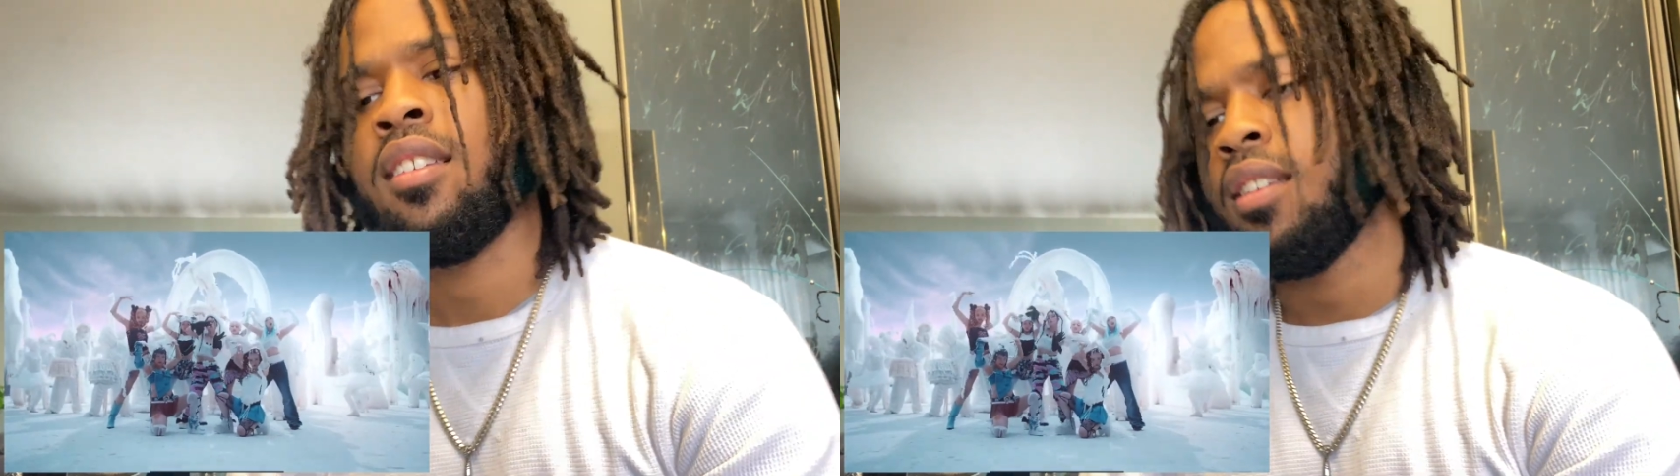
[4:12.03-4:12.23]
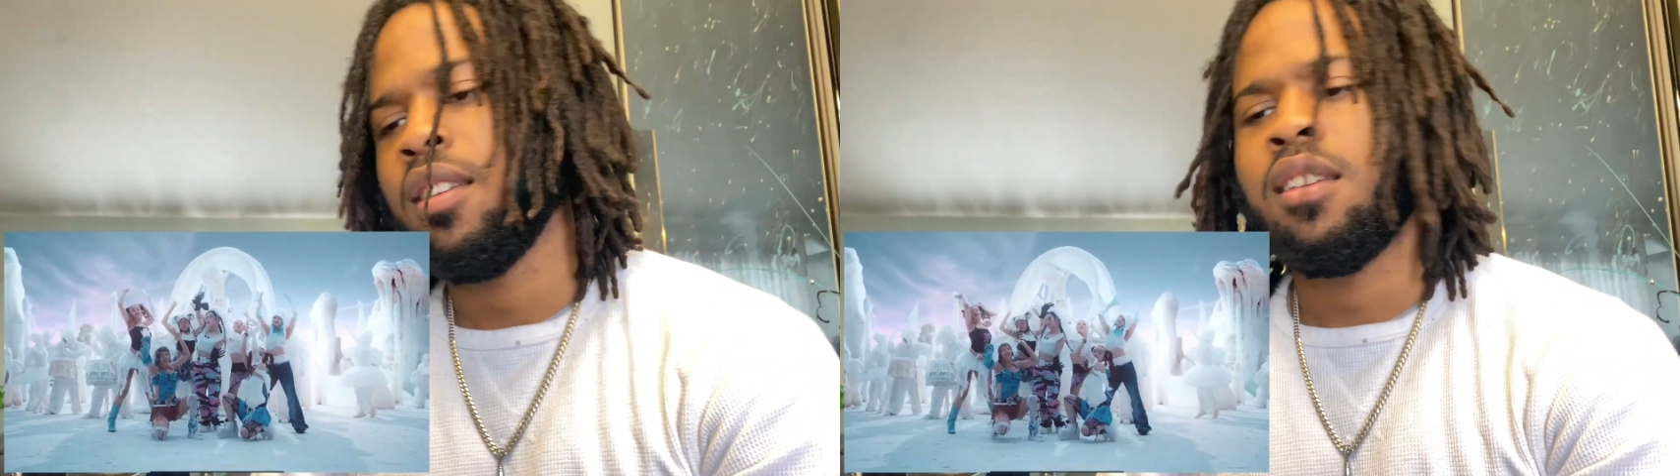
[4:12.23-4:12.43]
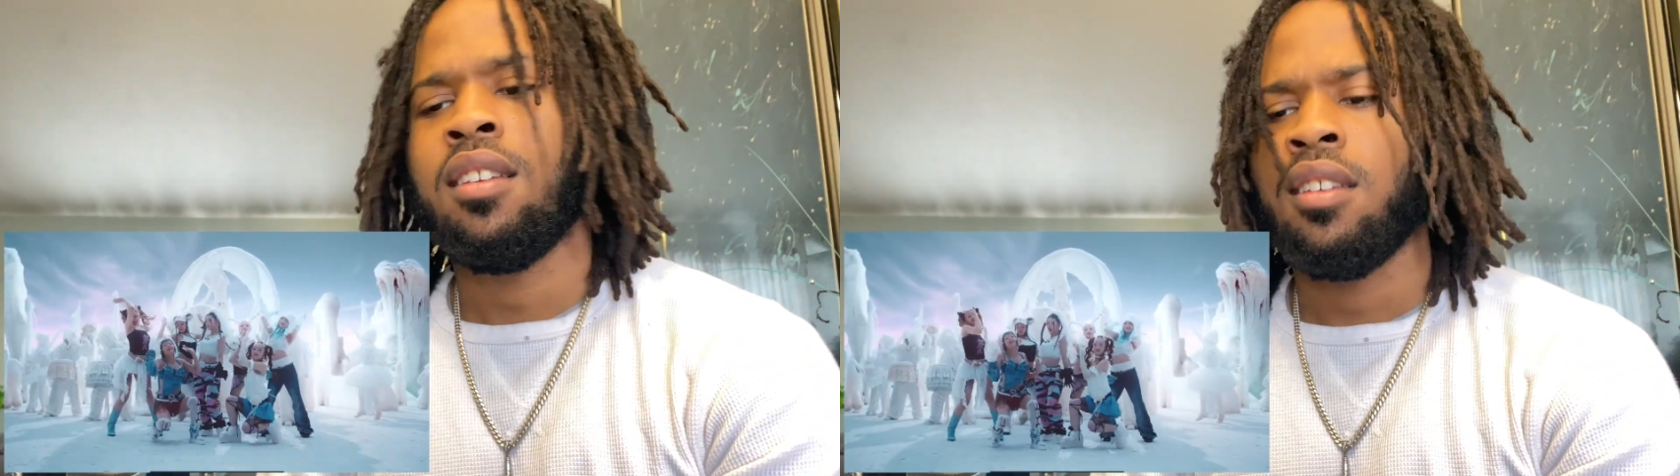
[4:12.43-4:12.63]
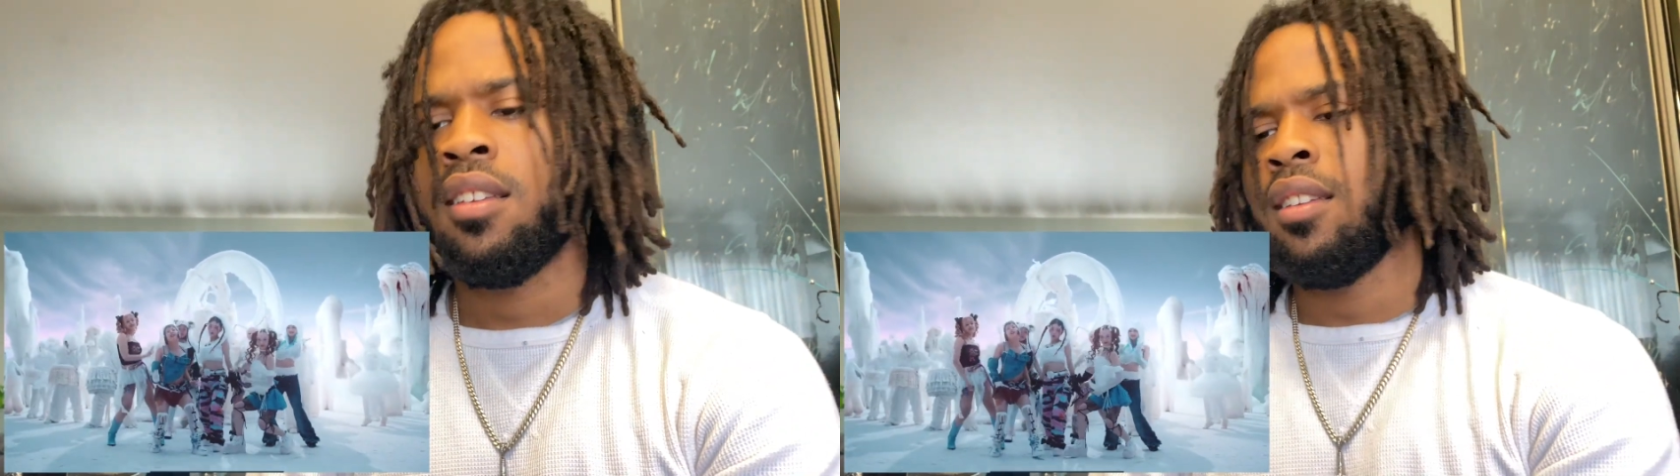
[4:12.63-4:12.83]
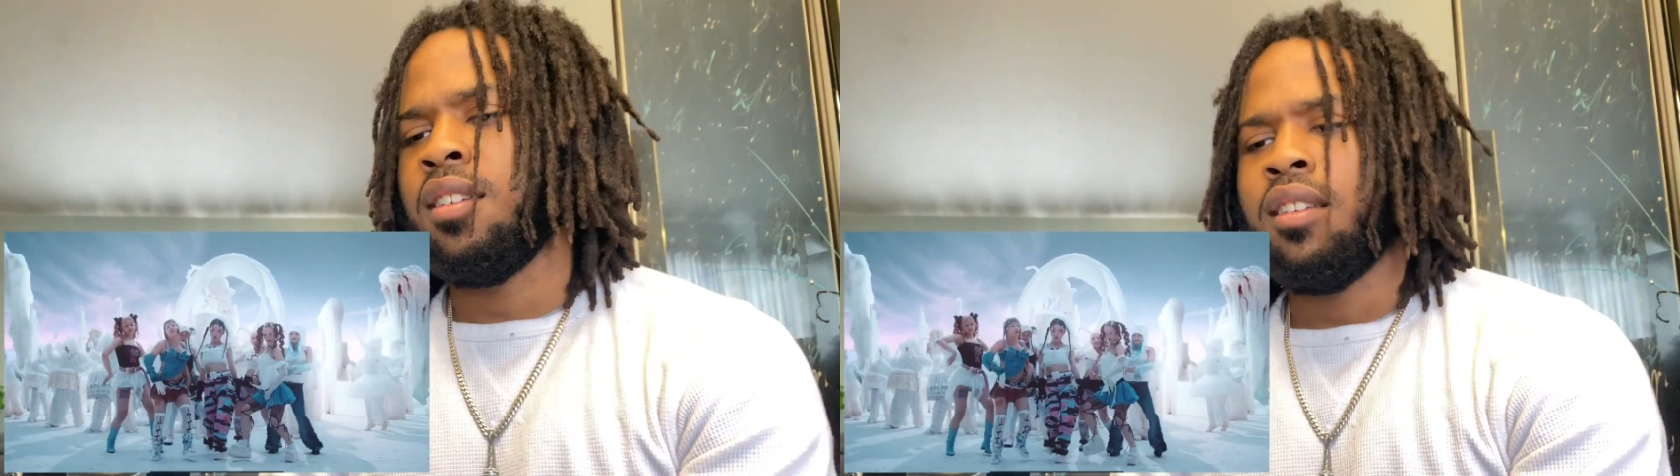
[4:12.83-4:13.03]
you think
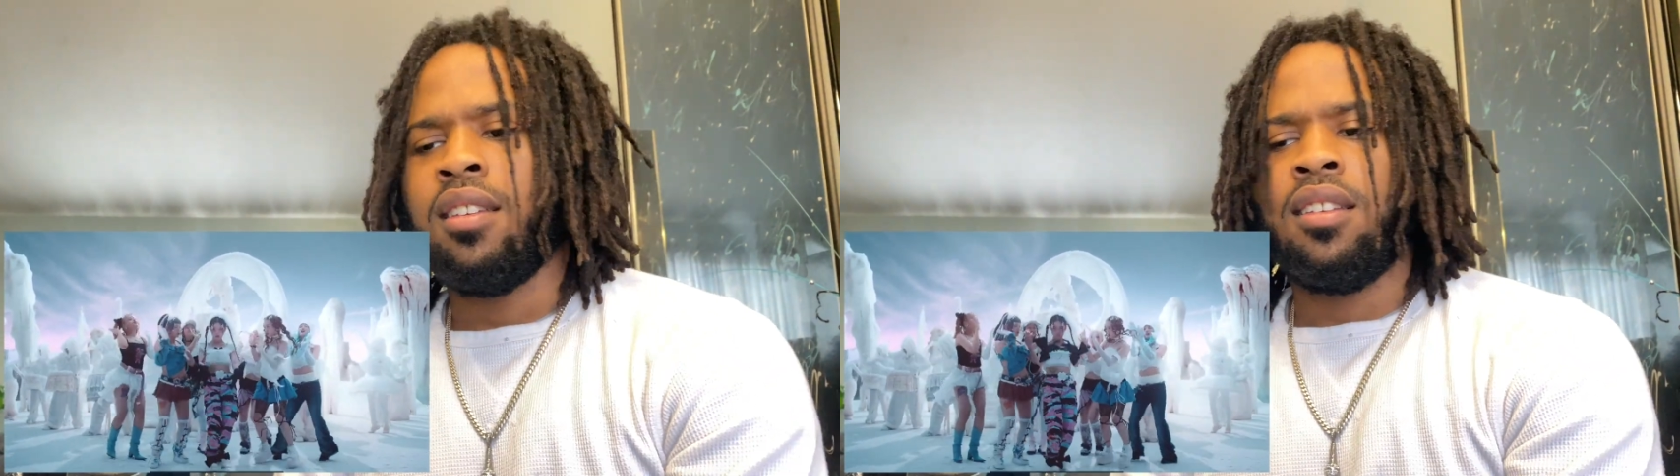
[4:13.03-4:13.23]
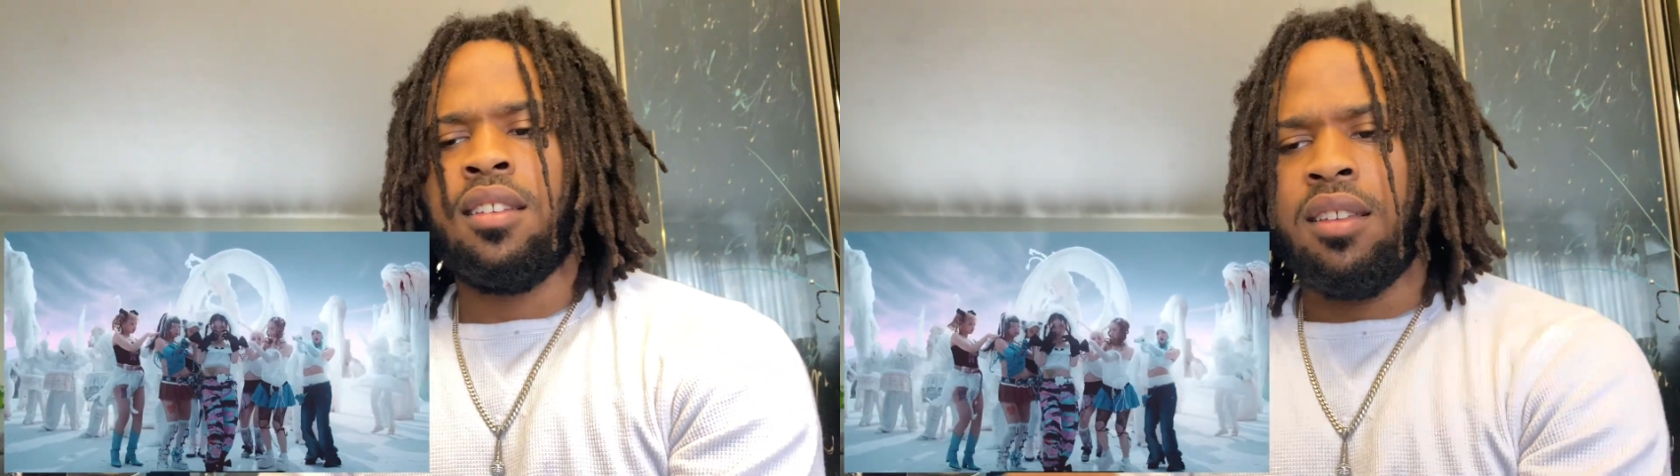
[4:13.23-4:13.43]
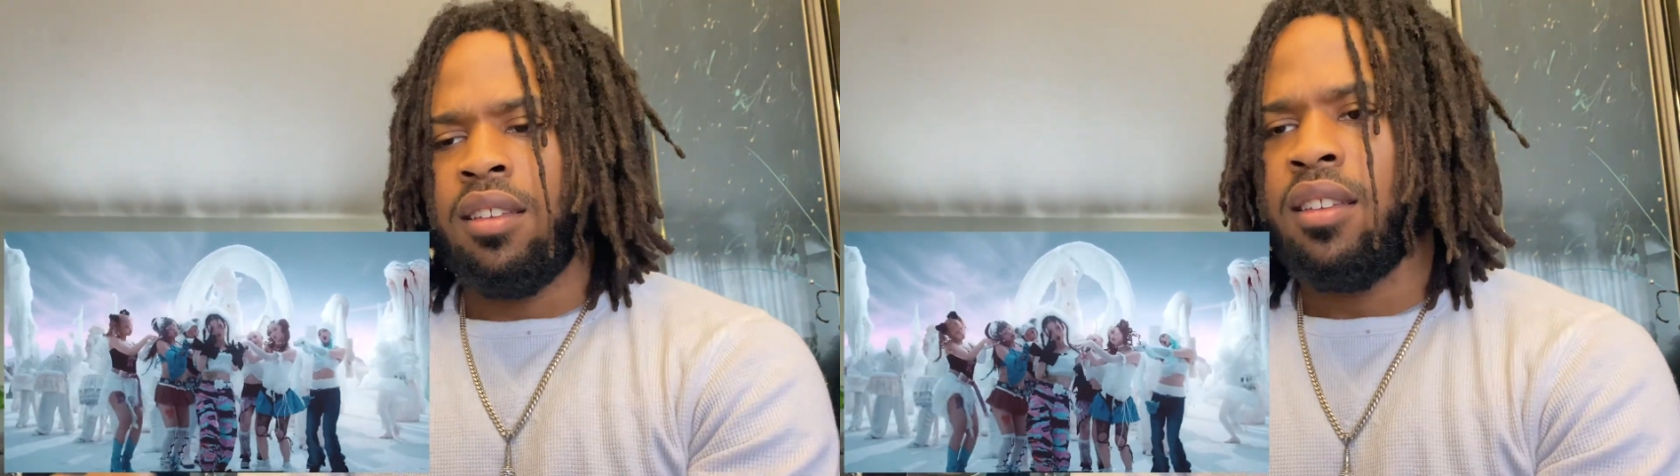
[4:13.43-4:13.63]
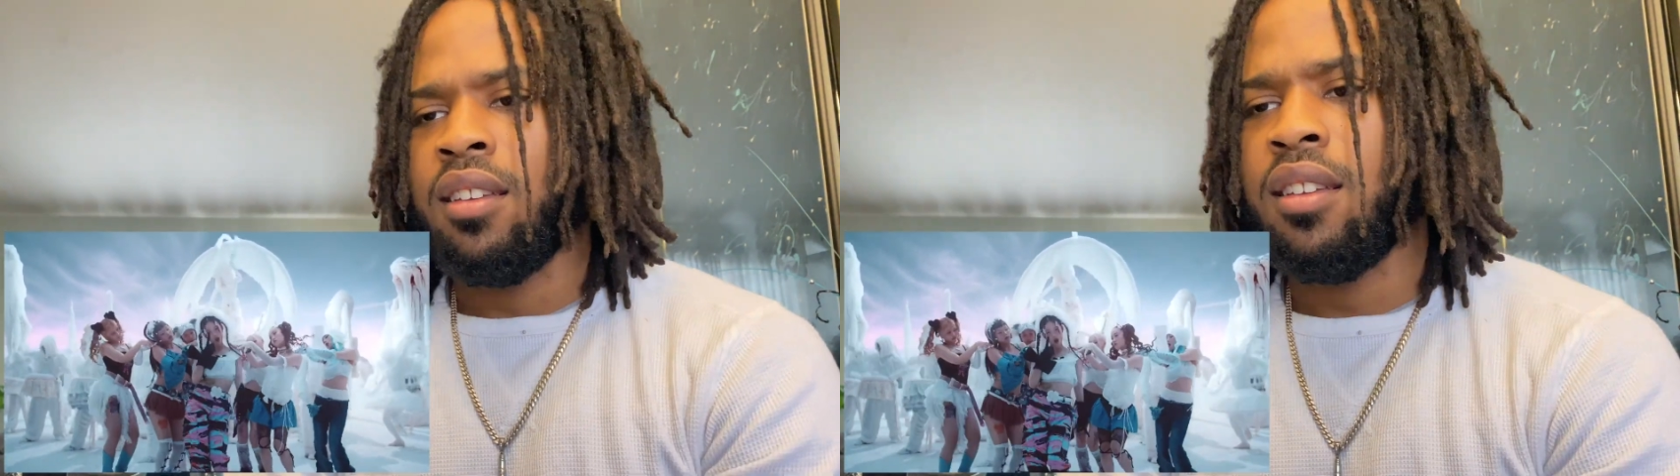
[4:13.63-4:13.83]
that I'm in love with you?